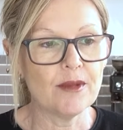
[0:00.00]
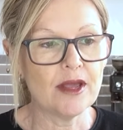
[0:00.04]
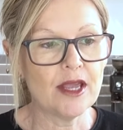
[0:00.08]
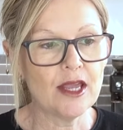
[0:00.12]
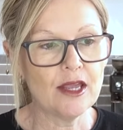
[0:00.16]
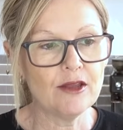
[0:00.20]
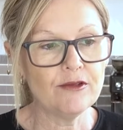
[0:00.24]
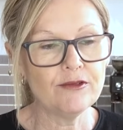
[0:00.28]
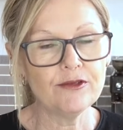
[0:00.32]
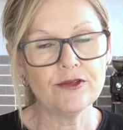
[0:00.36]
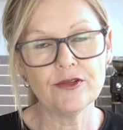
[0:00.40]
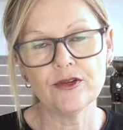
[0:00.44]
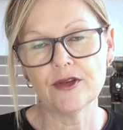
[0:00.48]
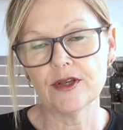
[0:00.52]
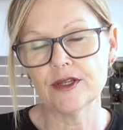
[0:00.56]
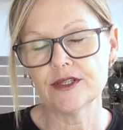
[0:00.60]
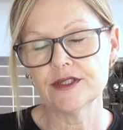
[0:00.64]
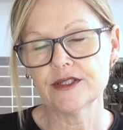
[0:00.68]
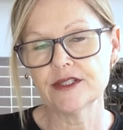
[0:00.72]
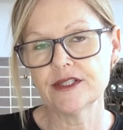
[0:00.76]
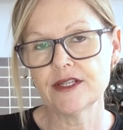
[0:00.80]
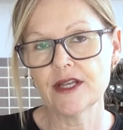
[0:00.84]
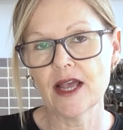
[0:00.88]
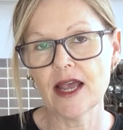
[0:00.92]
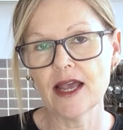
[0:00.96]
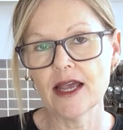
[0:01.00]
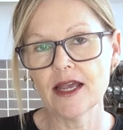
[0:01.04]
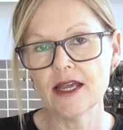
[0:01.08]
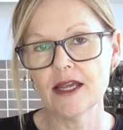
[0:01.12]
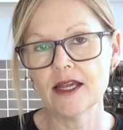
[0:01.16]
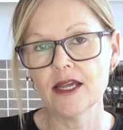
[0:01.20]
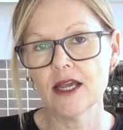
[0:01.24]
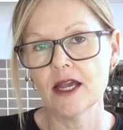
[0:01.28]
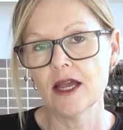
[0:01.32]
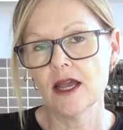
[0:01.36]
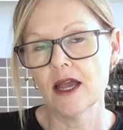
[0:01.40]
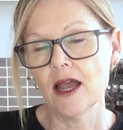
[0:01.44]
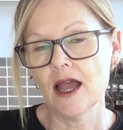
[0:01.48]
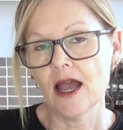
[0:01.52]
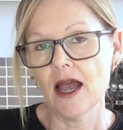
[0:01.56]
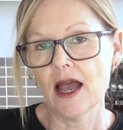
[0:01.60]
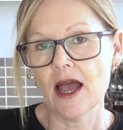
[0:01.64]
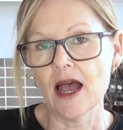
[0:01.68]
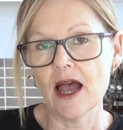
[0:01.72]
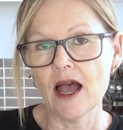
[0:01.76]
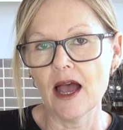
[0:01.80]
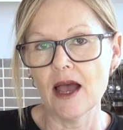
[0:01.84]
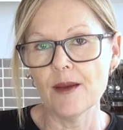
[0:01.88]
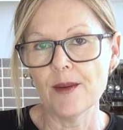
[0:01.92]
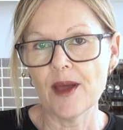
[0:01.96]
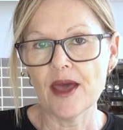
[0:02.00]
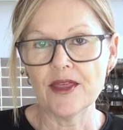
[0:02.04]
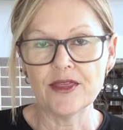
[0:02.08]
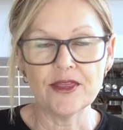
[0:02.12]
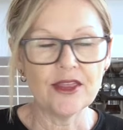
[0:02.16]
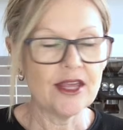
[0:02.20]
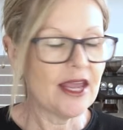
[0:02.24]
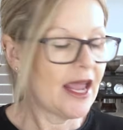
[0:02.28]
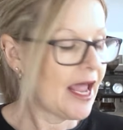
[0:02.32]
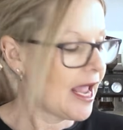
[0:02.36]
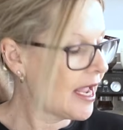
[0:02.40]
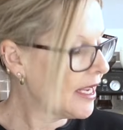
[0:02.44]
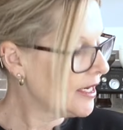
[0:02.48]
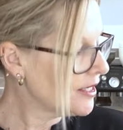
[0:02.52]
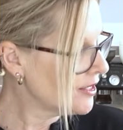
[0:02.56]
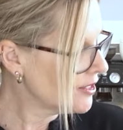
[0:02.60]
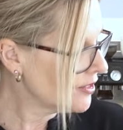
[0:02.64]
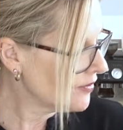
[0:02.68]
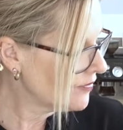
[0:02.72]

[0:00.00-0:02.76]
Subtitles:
if, say, at the end